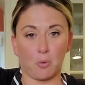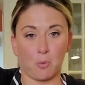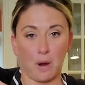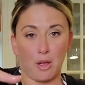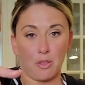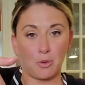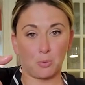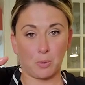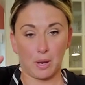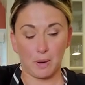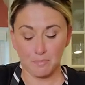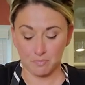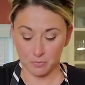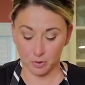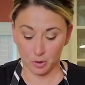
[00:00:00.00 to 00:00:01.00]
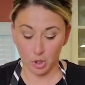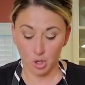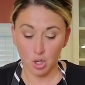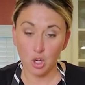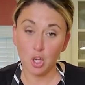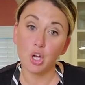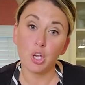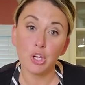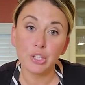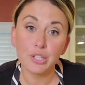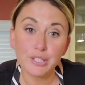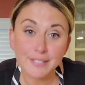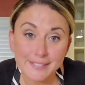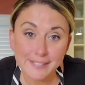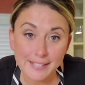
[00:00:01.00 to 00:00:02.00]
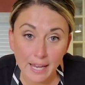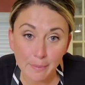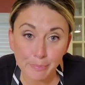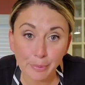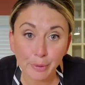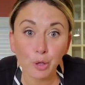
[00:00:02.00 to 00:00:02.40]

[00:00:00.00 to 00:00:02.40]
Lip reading: around the ring. Step,